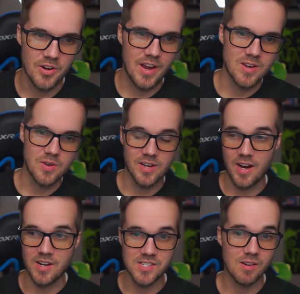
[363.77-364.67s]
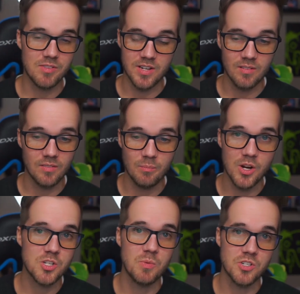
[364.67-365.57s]
and you can kind of see everything
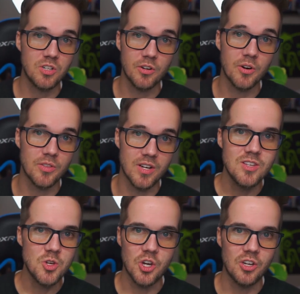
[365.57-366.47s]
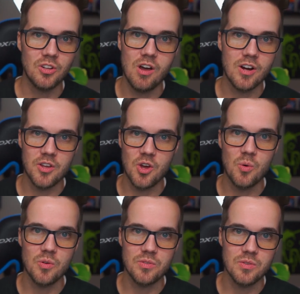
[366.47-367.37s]
much clearer than you could long
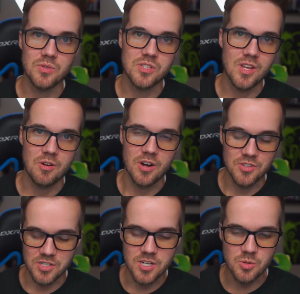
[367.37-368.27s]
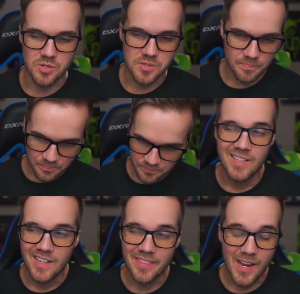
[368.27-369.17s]
ago with those standard LCD screens.
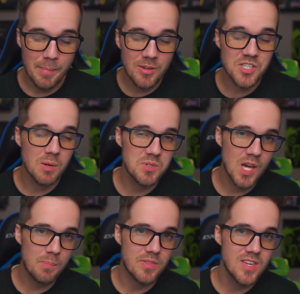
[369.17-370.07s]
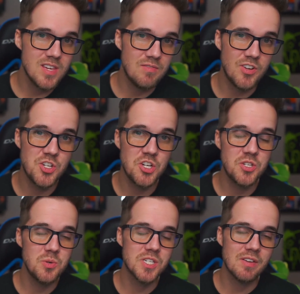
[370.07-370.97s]
And that about sums up the
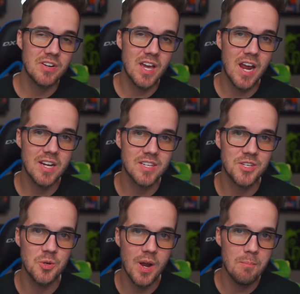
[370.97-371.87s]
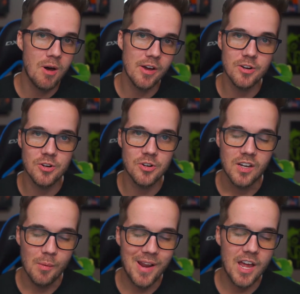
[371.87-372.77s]
VG279QM monitor
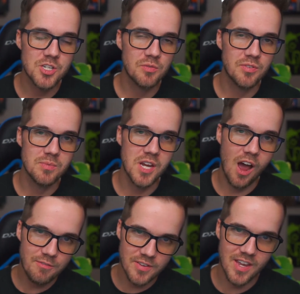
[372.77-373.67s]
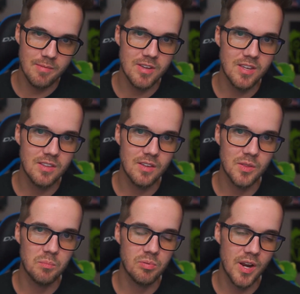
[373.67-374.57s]
coming at you from TUF Gaming,
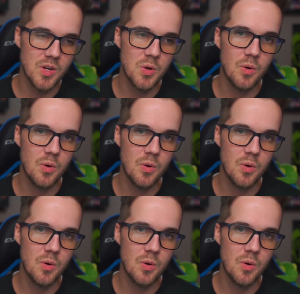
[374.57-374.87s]
the brand new